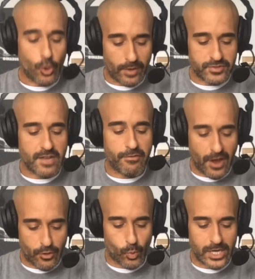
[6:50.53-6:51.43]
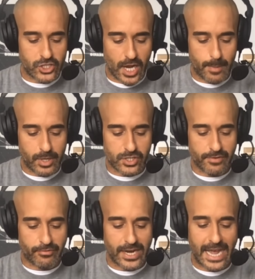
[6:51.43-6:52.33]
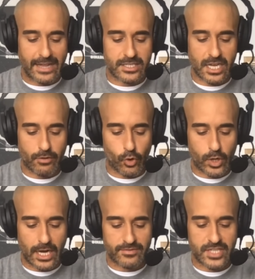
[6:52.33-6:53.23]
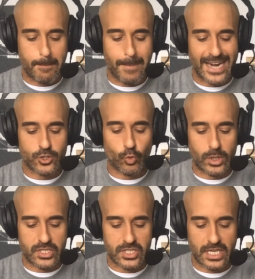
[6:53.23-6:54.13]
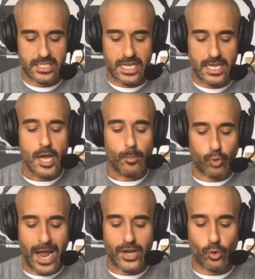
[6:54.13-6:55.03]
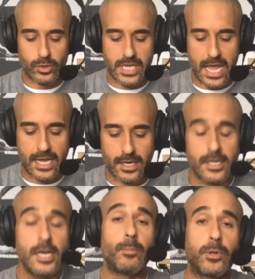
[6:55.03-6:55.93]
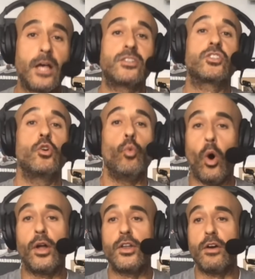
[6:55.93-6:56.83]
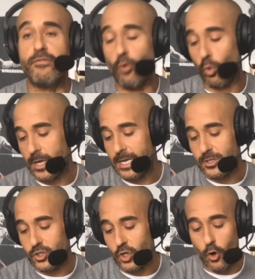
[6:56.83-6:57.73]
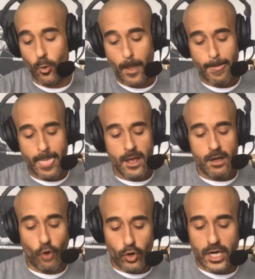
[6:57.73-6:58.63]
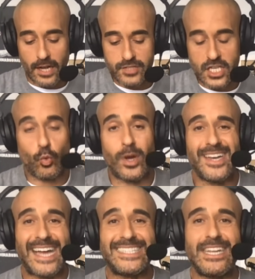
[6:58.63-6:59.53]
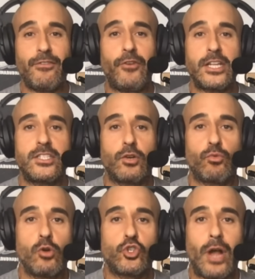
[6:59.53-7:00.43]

UFC featherweight championship fight. Alexander Volkanovski minus 160, Brian Ortega plus 140. So, Volkanovski's won 19 fights in a row,